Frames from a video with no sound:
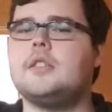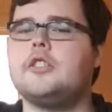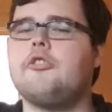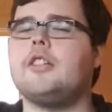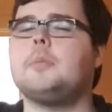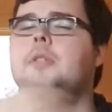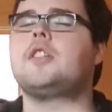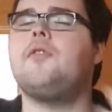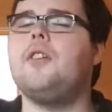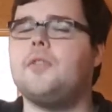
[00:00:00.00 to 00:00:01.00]
to dress up as
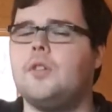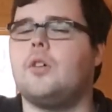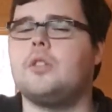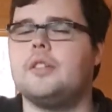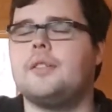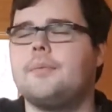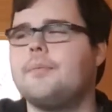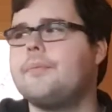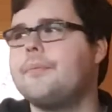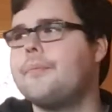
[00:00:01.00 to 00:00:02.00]
the 5th Doctor
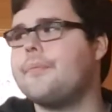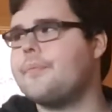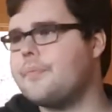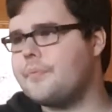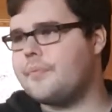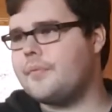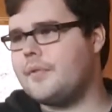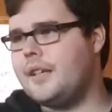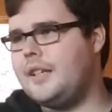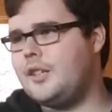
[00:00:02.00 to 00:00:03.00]

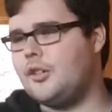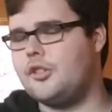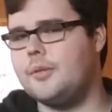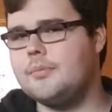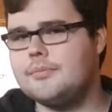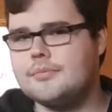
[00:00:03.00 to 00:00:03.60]
in his costume.